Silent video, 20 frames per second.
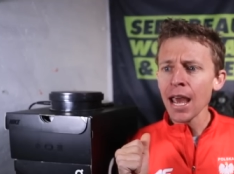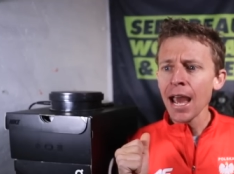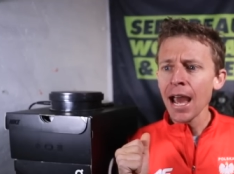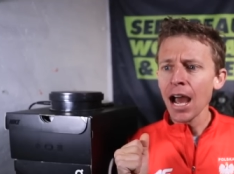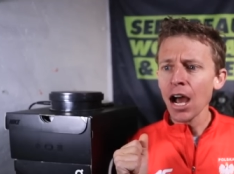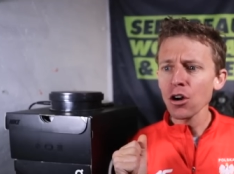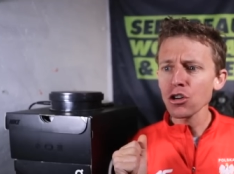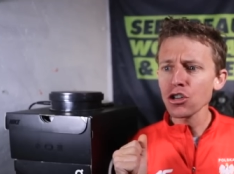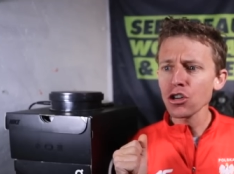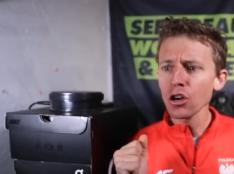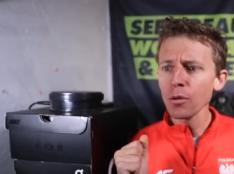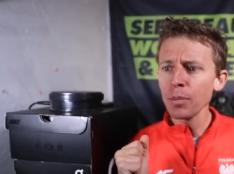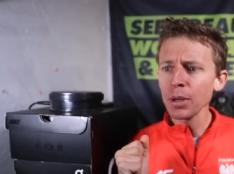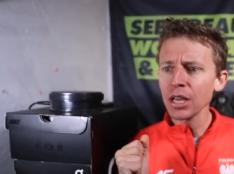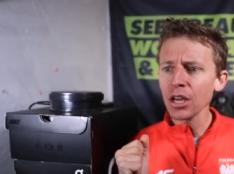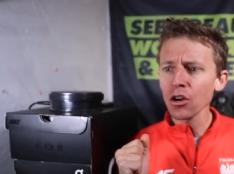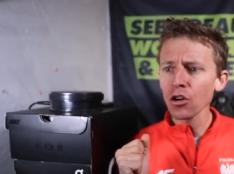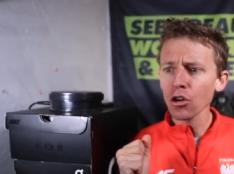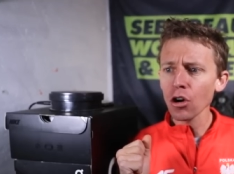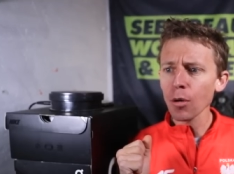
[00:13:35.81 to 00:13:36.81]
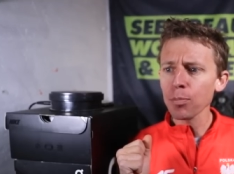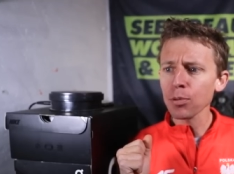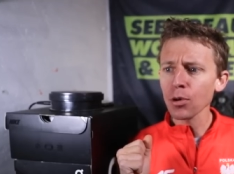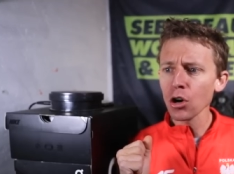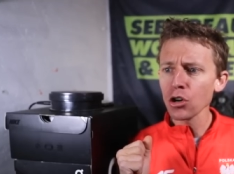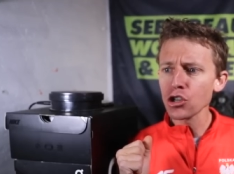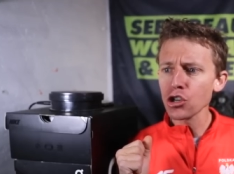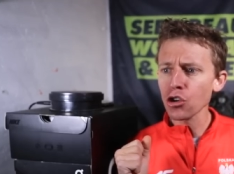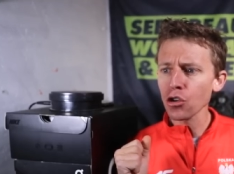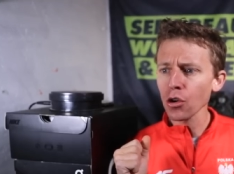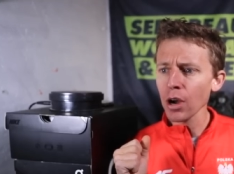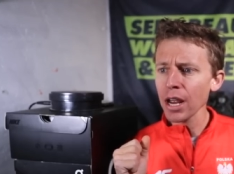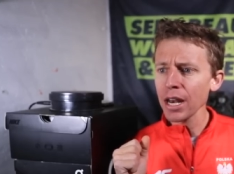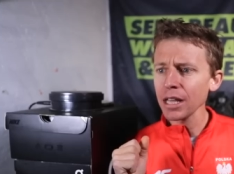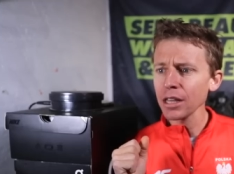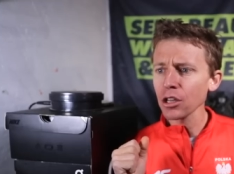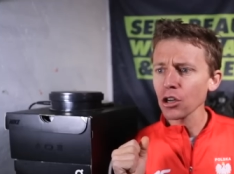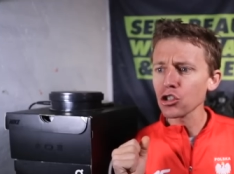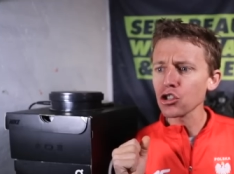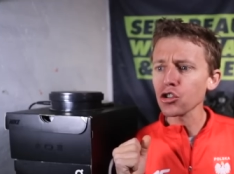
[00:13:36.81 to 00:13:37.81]
How should a beginner approach
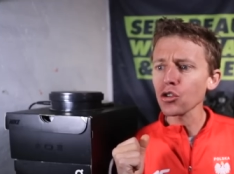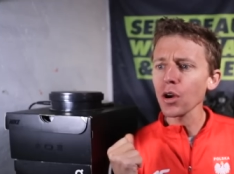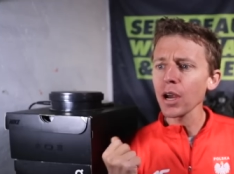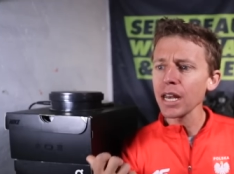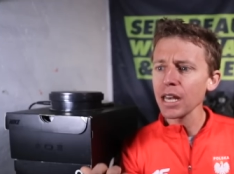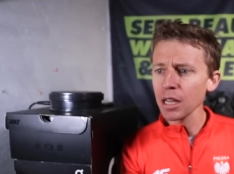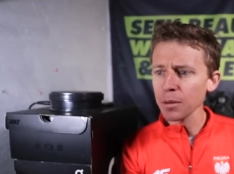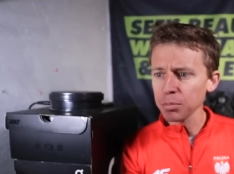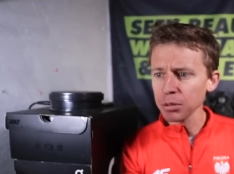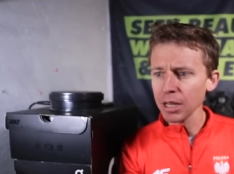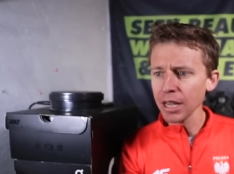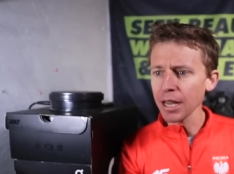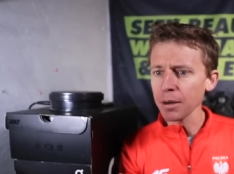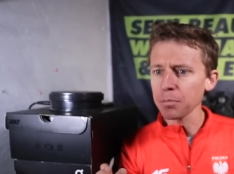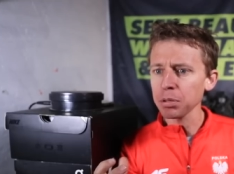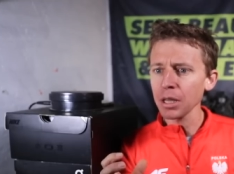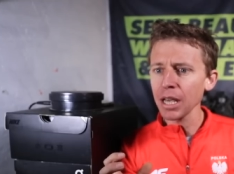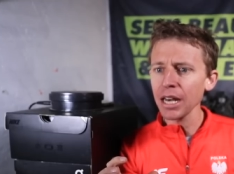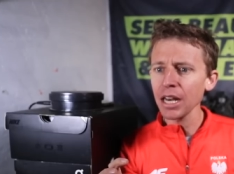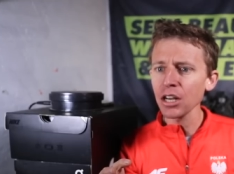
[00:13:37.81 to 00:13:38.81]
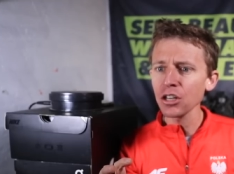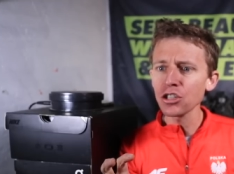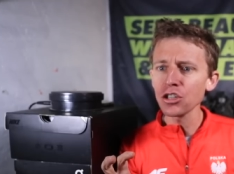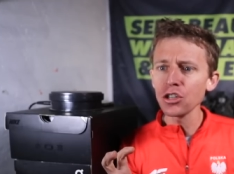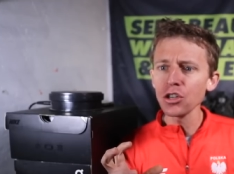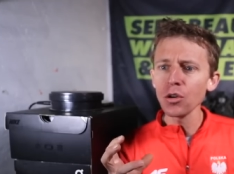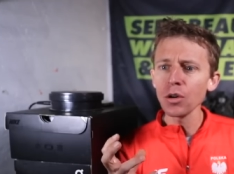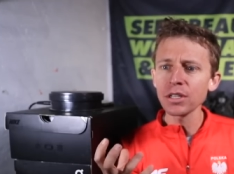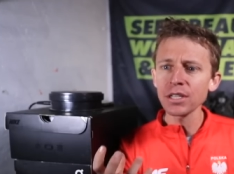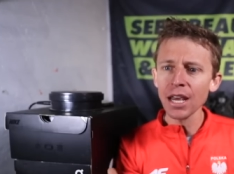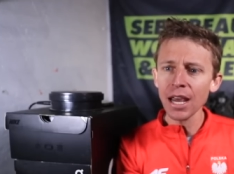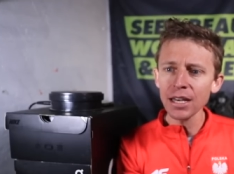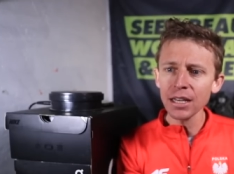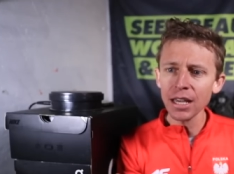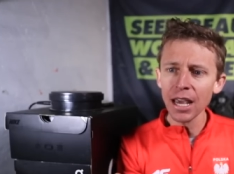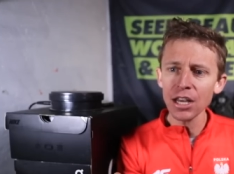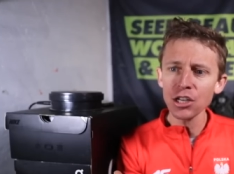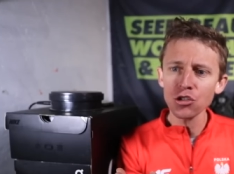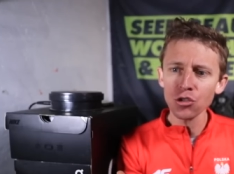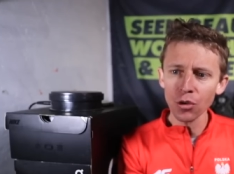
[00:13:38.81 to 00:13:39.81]
creating their training plan? Planning to do a ten
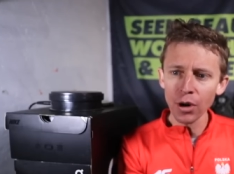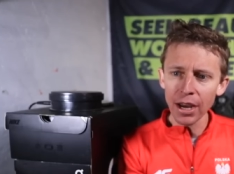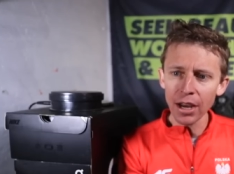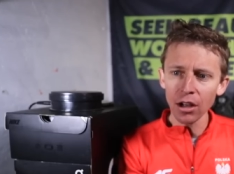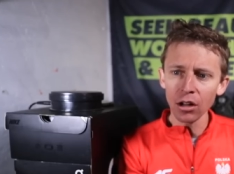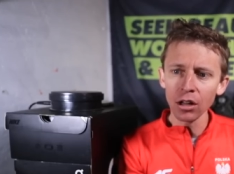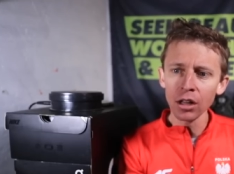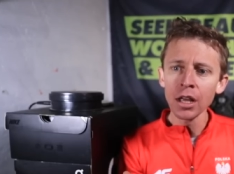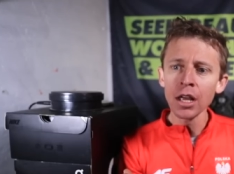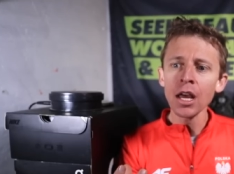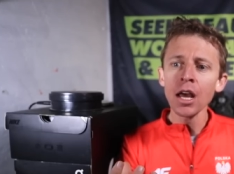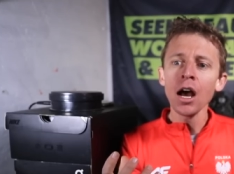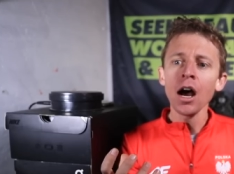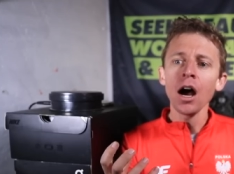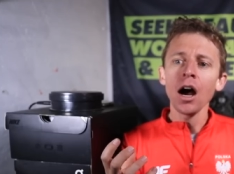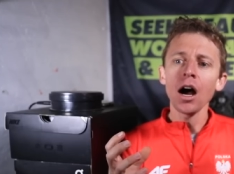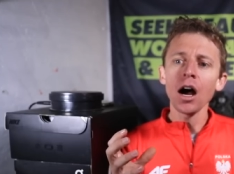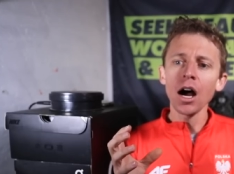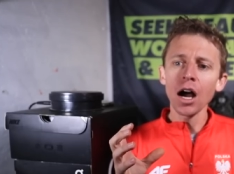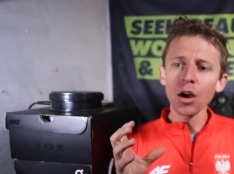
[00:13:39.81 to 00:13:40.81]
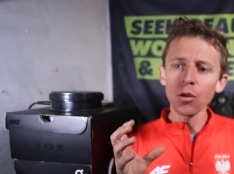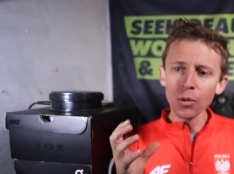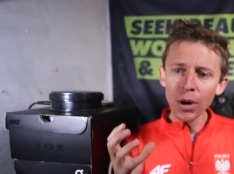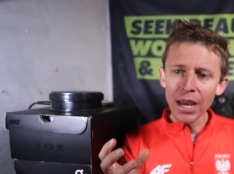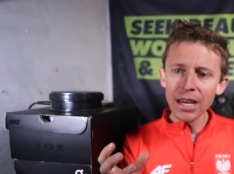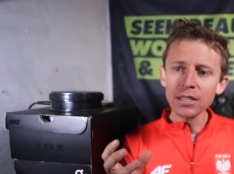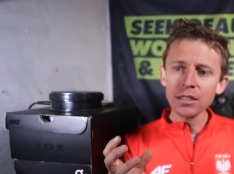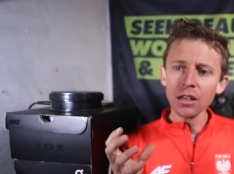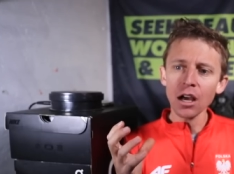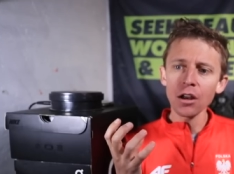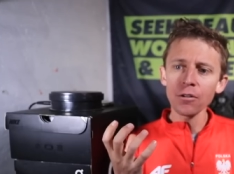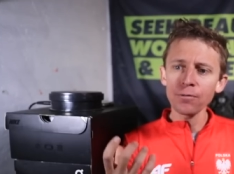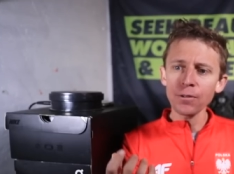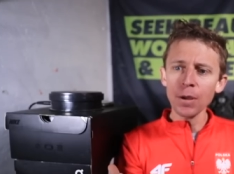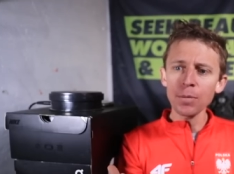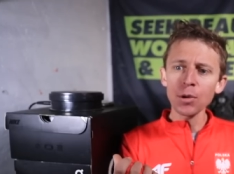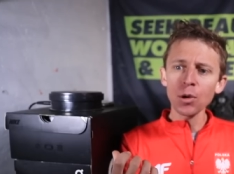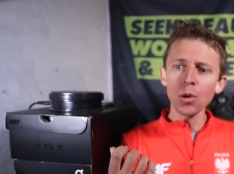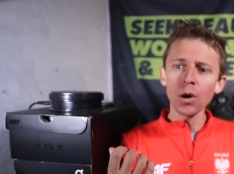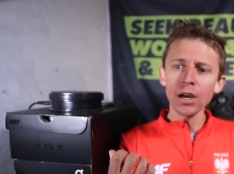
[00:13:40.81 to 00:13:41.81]
K trail uh, race on
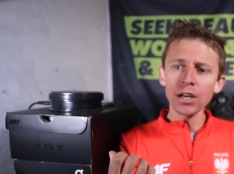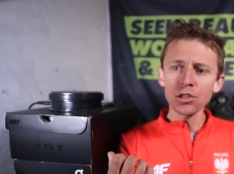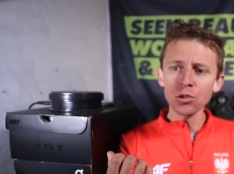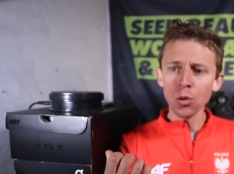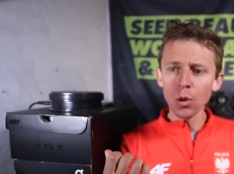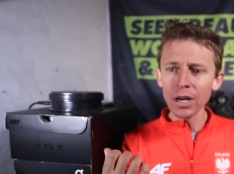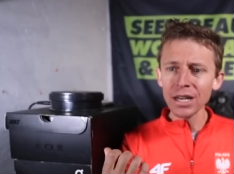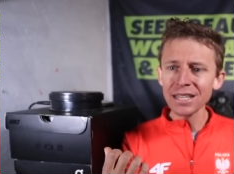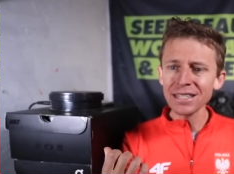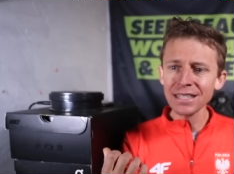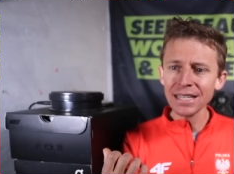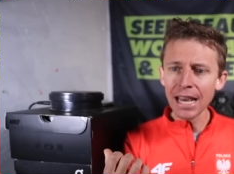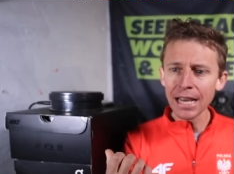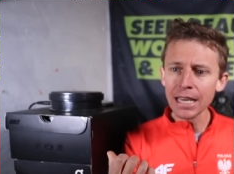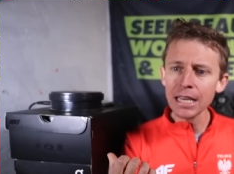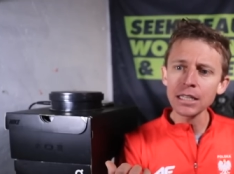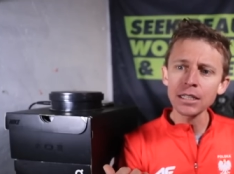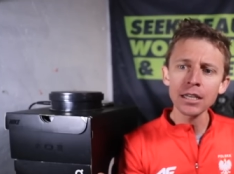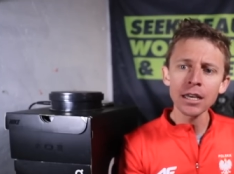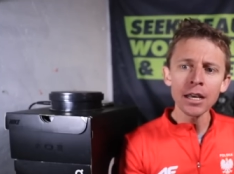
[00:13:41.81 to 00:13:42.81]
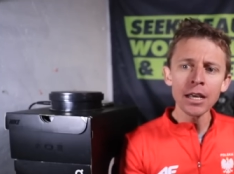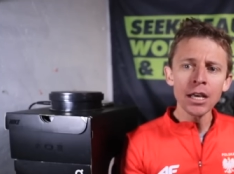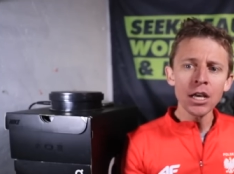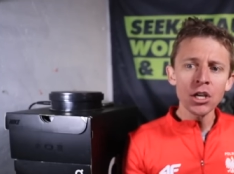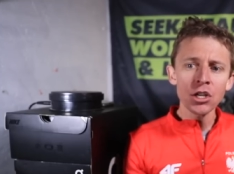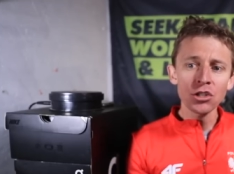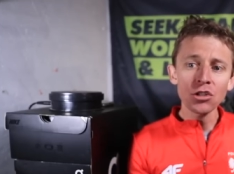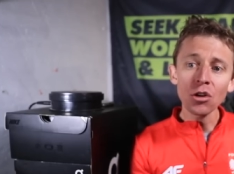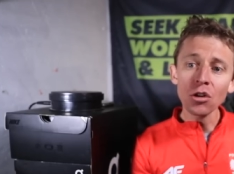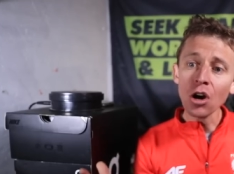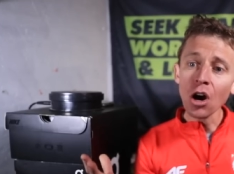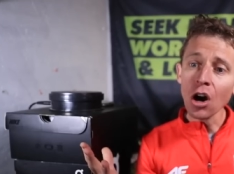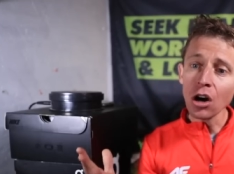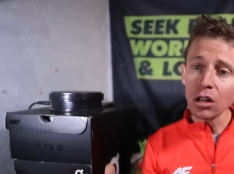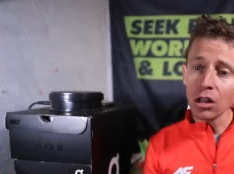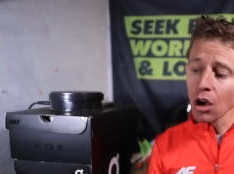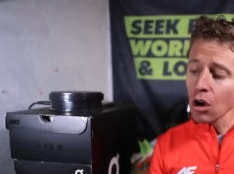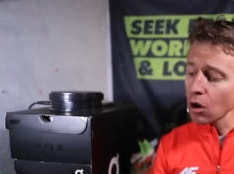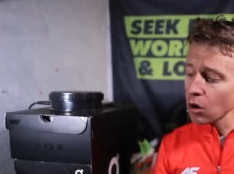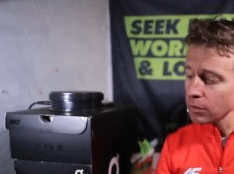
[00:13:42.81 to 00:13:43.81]
February twenty-second. So
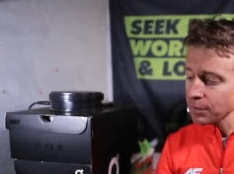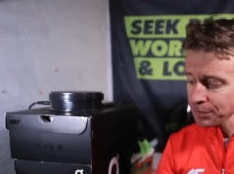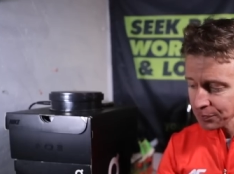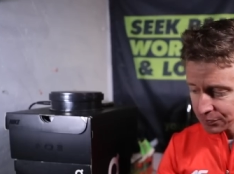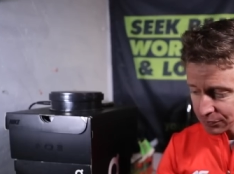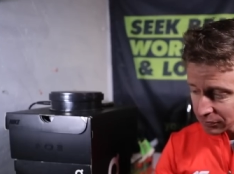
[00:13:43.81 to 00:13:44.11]
Carlo,